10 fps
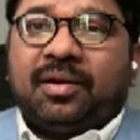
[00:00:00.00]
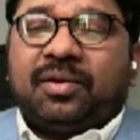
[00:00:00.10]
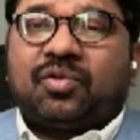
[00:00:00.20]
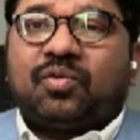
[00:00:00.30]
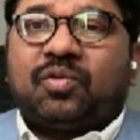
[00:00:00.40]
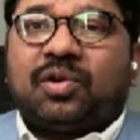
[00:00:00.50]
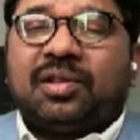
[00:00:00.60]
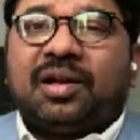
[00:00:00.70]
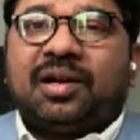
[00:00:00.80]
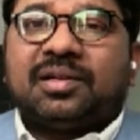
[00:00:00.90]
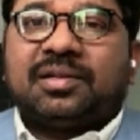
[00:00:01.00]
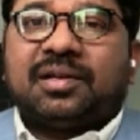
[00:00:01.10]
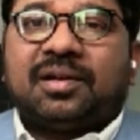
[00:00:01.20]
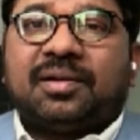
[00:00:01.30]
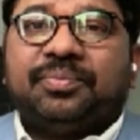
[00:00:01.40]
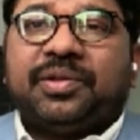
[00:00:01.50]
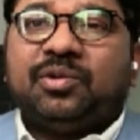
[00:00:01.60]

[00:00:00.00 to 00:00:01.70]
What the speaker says: So for that, the